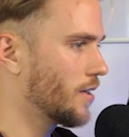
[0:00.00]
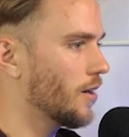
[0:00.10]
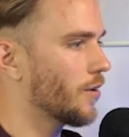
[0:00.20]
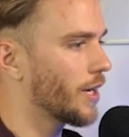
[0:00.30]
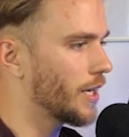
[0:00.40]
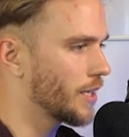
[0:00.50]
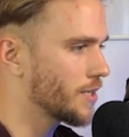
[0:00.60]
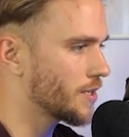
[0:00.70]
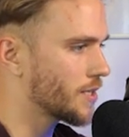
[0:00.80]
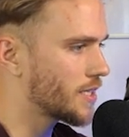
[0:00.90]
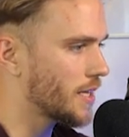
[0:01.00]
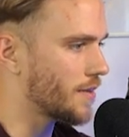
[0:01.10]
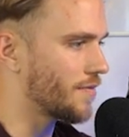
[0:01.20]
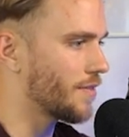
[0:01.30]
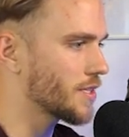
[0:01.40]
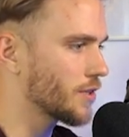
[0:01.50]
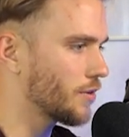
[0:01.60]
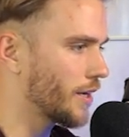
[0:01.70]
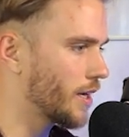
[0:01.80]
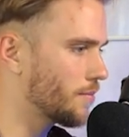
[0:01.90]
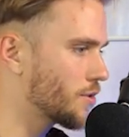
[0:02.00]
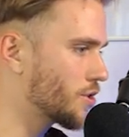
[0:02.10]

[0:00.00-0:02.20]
Okay, so let's set the physical name